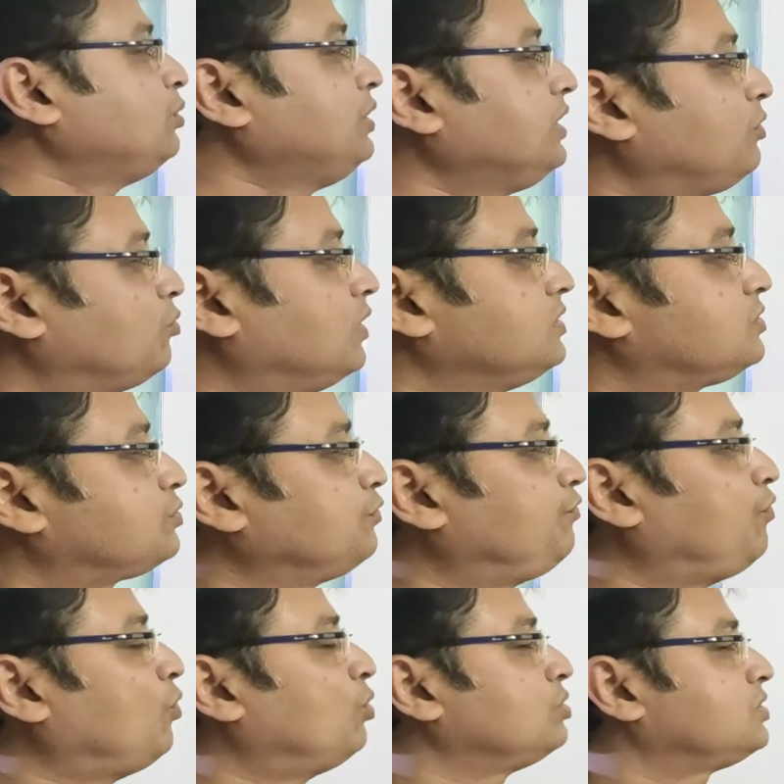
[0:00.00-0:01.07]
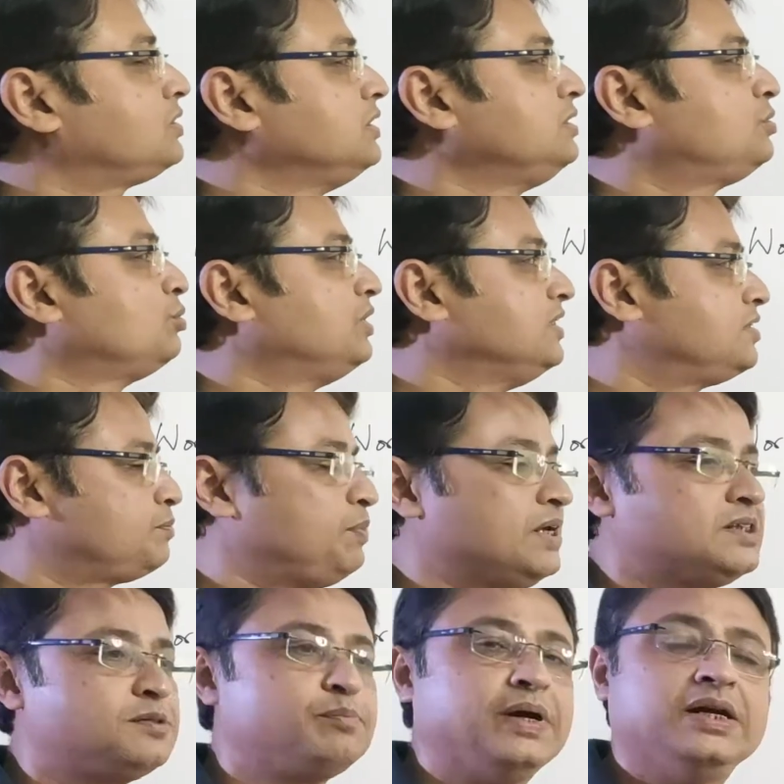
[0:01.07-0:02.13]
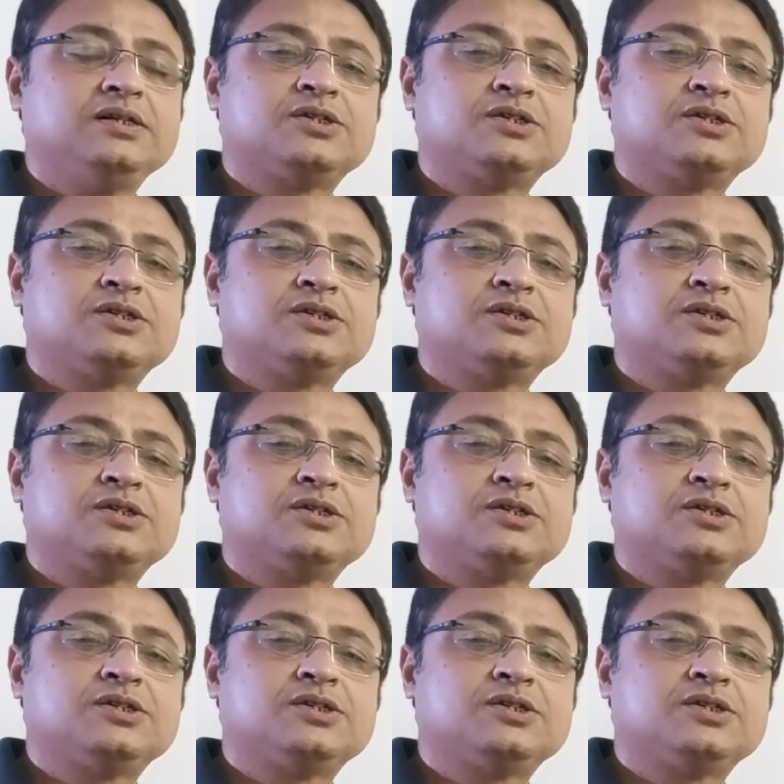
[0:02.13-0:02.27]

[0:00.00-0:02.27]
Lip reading: equals to force into displacement,